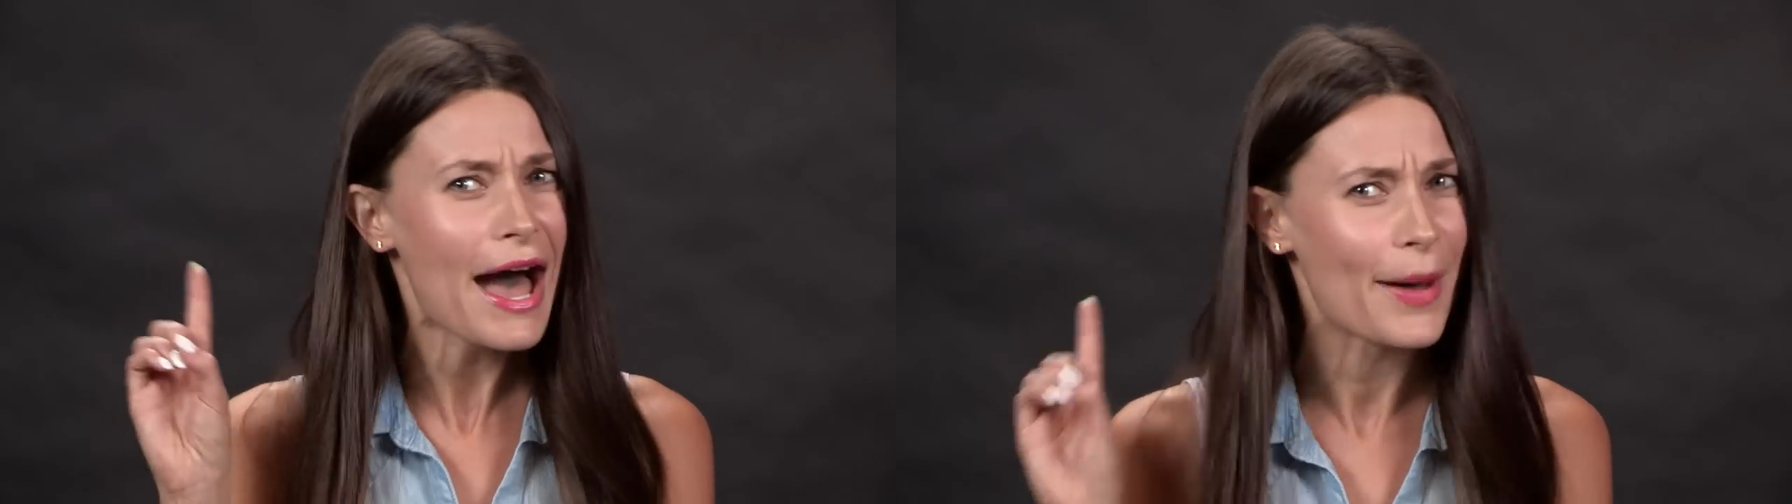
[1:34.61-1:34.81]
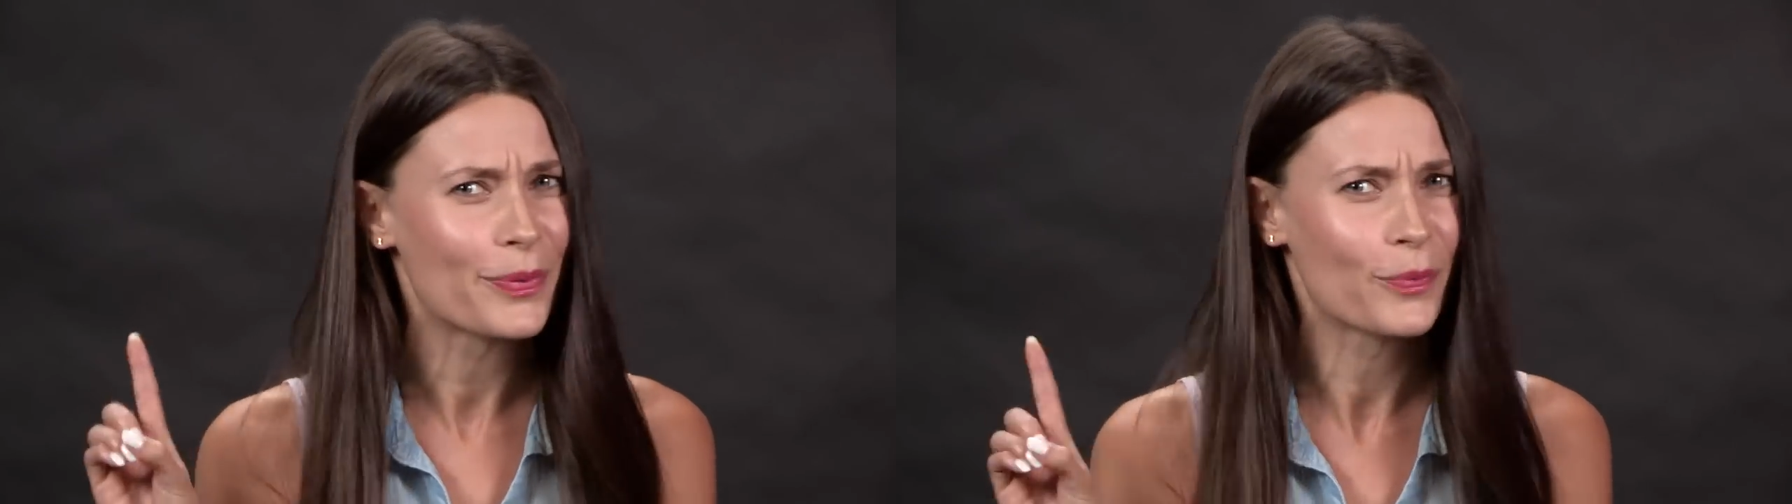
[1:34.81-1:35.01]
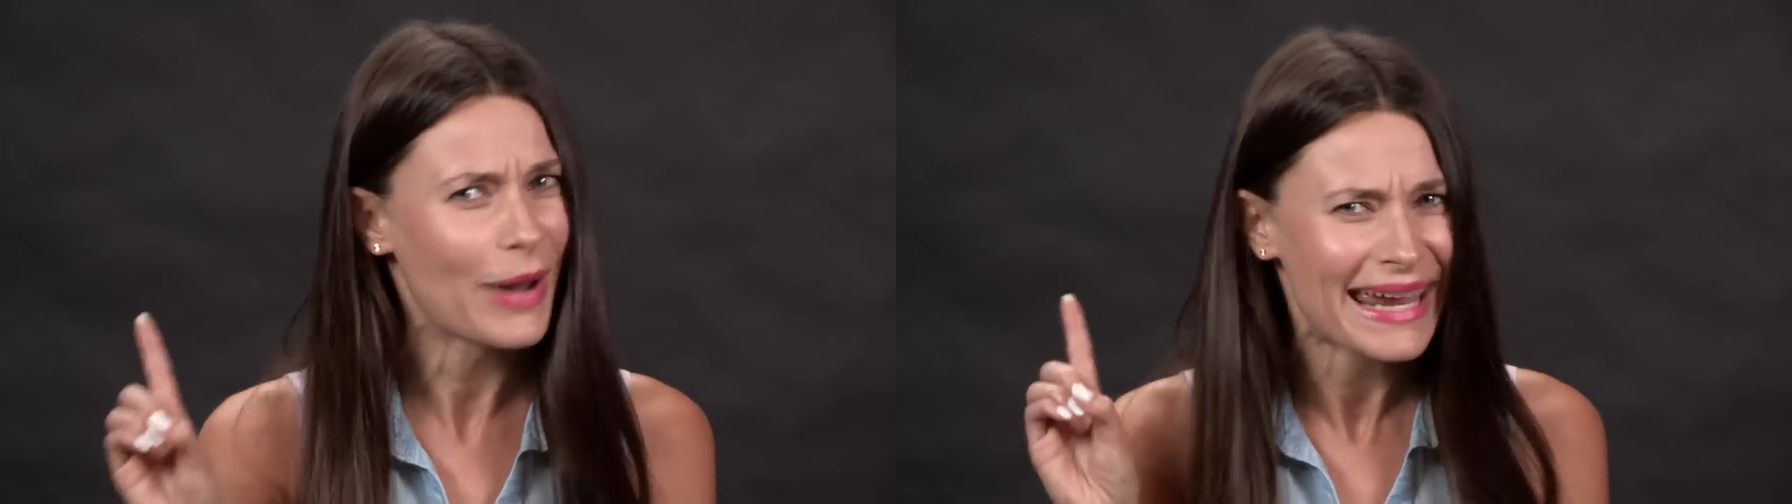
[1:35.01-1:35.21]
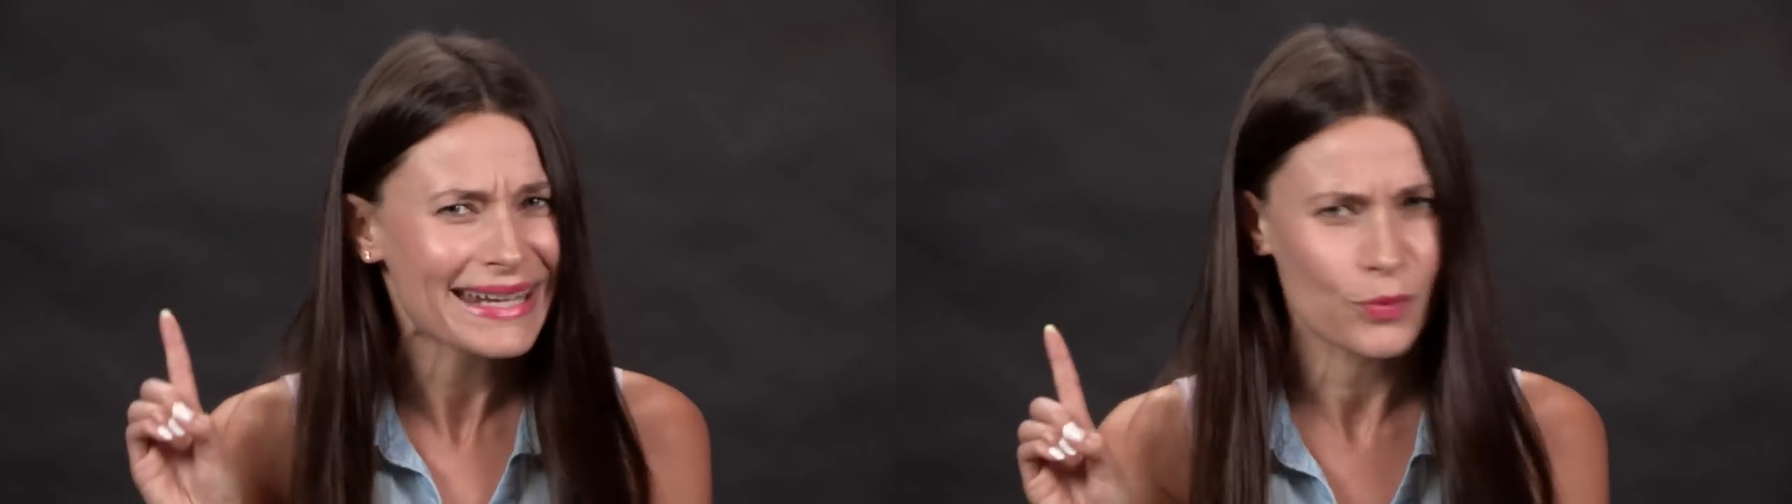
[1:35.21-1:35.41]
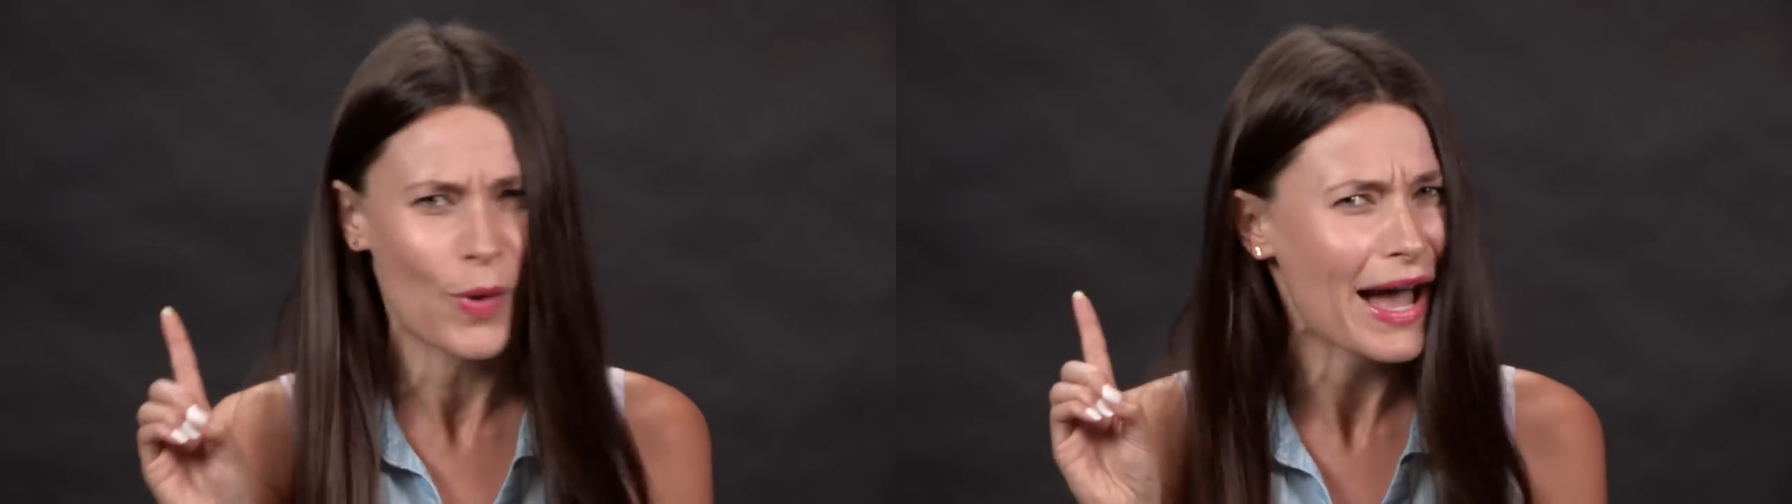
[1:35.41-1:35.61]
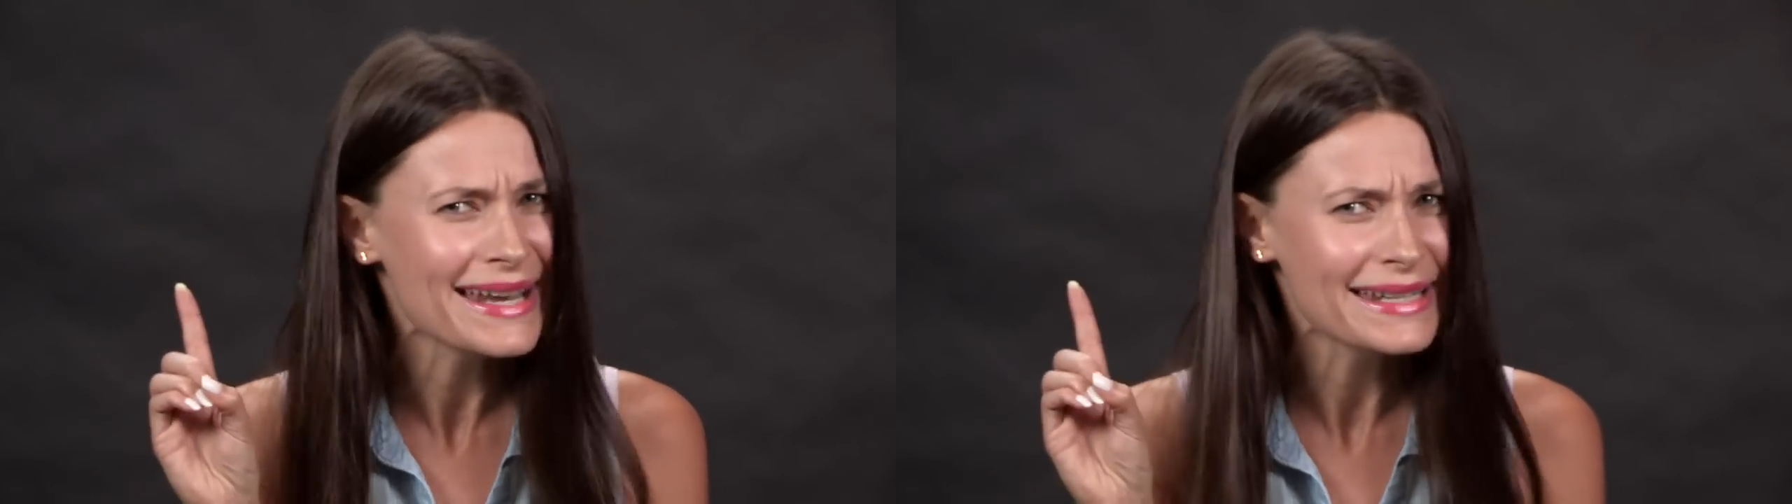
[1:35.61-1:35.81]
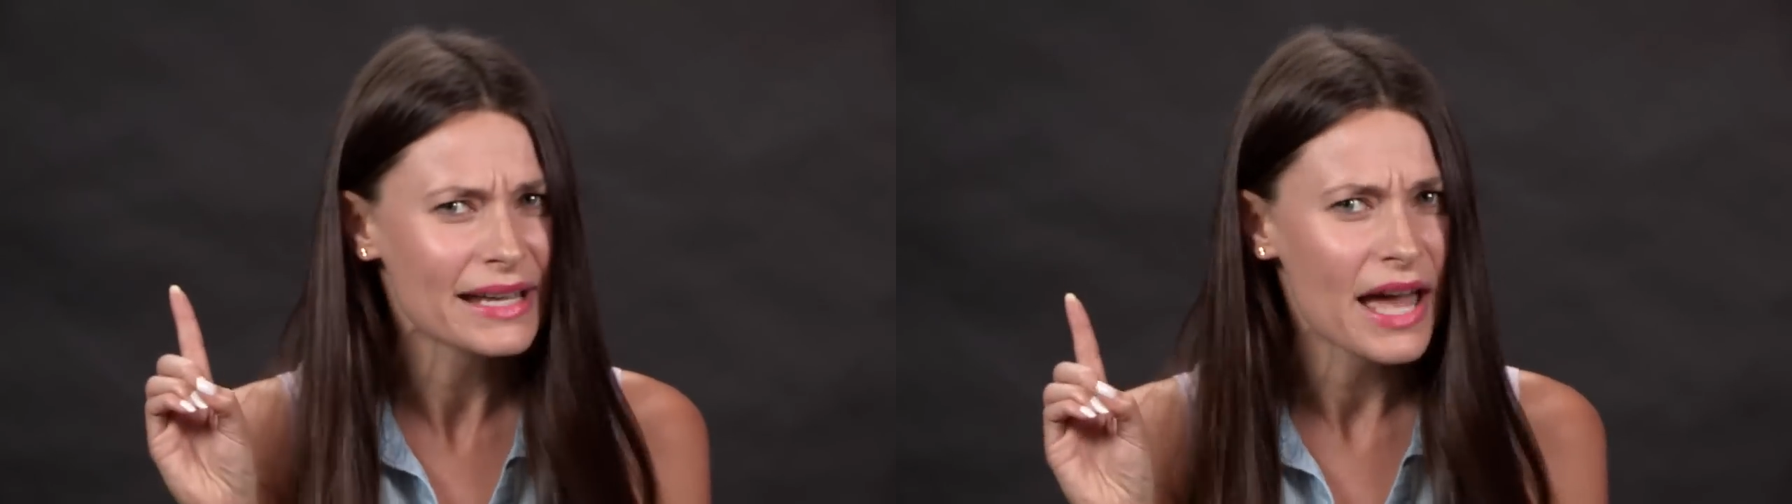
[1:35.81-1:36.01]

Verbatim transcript: up. Wait, what?